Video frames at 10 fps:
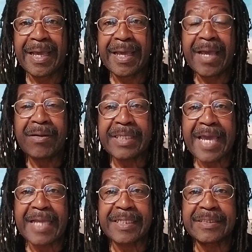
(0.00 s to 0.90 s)

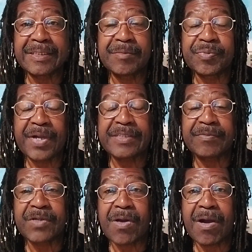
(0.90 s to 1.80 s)
Hellcat is an
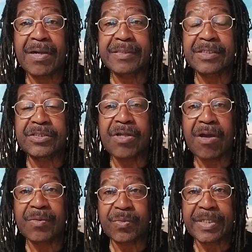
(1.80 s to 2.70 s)
impressive car to
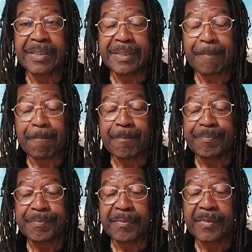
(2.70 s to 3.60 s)
start with.
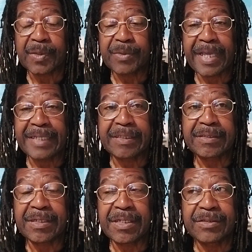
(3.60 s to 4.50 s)
Okay, the
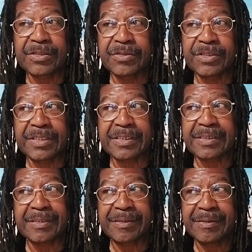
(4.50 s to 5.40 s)
colors are
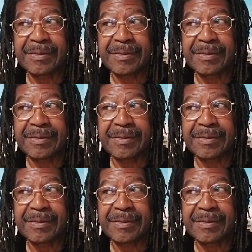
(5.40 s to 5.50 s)
just,